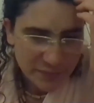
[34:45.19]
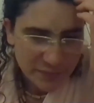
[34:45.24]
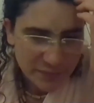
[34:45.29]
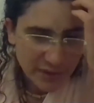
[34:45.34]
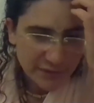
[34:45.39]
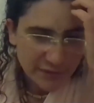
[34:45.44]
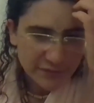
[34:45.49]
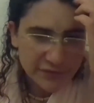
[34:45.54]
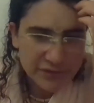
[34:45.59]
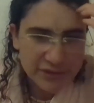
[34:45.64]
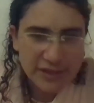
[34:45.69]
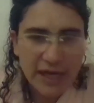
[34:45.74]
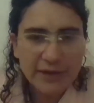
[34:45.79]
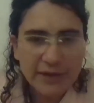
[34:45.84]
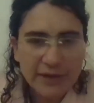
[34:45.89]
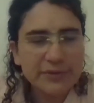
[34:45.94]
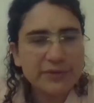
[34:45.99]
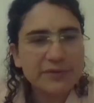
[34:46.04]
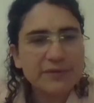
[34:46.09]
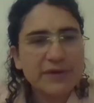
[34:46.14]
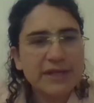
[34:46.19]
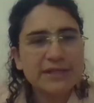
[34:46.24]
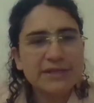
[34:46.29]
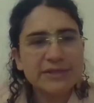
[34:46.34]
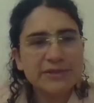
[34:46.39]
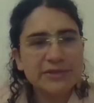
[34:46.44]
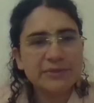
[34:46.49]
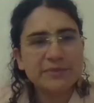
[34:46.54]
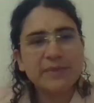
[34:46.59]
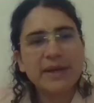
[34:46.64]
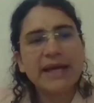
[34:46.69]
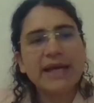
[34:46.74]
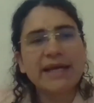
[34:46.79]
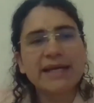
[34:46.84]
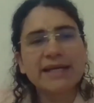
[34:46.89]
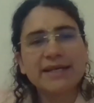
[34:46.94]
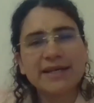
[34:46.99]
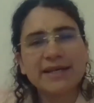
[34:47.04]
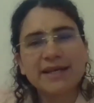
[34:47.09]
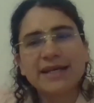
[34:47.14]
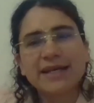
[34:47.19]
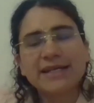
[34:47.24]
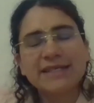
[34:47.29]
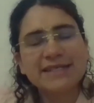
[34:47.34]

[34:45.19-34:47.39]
whatever sacrifice you make,